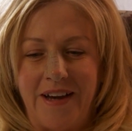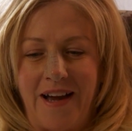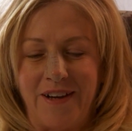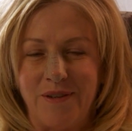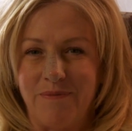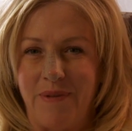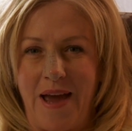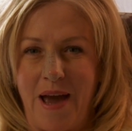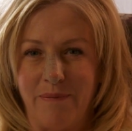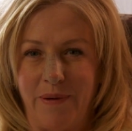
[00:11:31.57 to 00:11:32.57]
I couldn't be
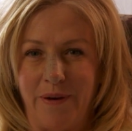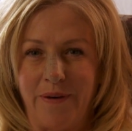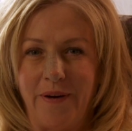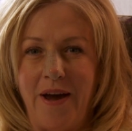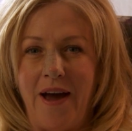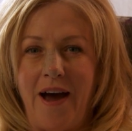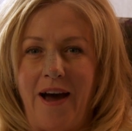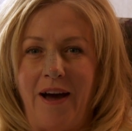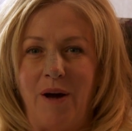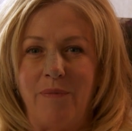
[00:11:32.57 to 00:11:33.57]
happier.
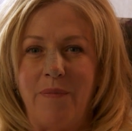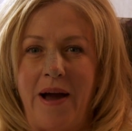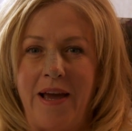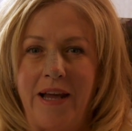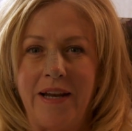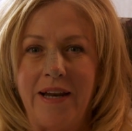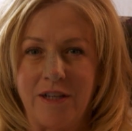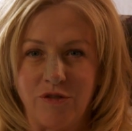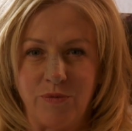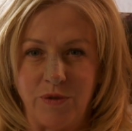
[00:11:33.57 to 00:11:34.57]
I had an
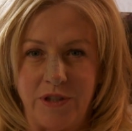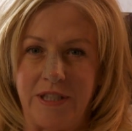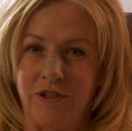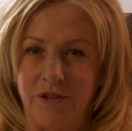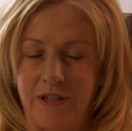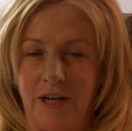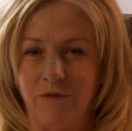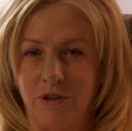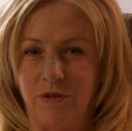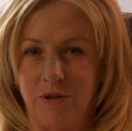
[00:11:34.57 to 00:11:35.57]
extra procedure
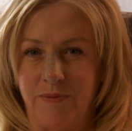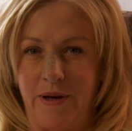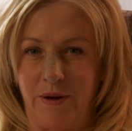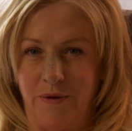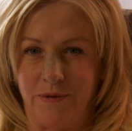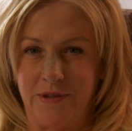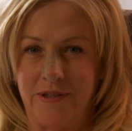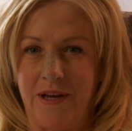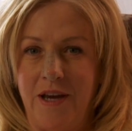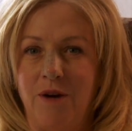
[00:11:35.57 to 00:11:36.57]
done, which was my
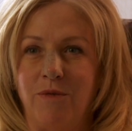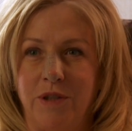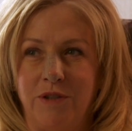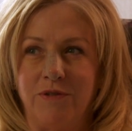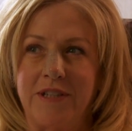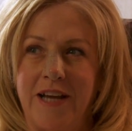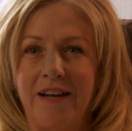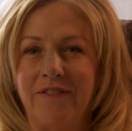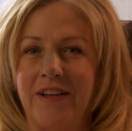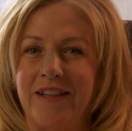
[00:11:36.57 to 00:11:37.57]
nose, which was
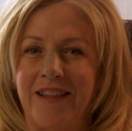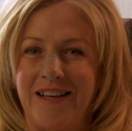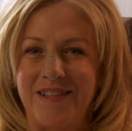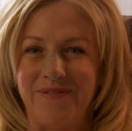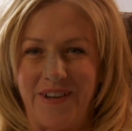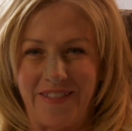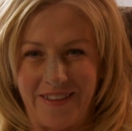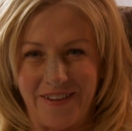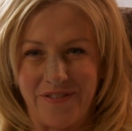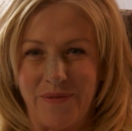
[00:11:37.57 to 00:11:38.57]
kind of like a last-minute
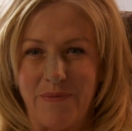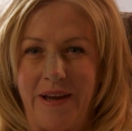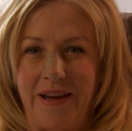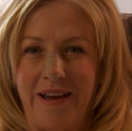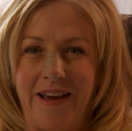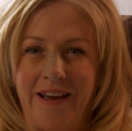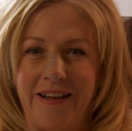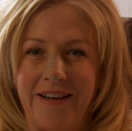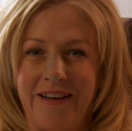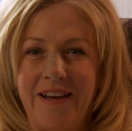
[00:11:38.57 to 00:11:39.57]
thing for me.
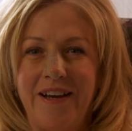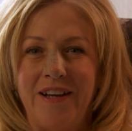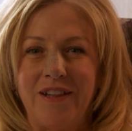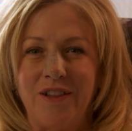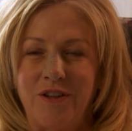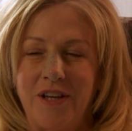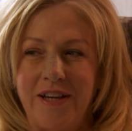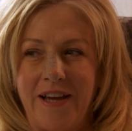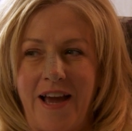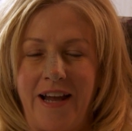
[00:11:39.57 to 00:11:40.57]
And
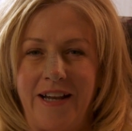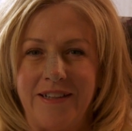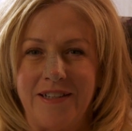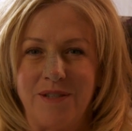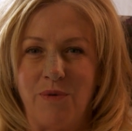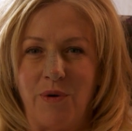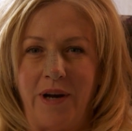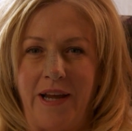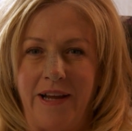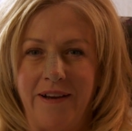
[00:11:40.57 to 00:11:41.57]
looking at it this
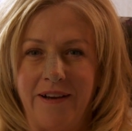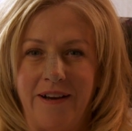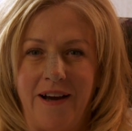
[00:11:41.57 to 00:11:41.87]
morning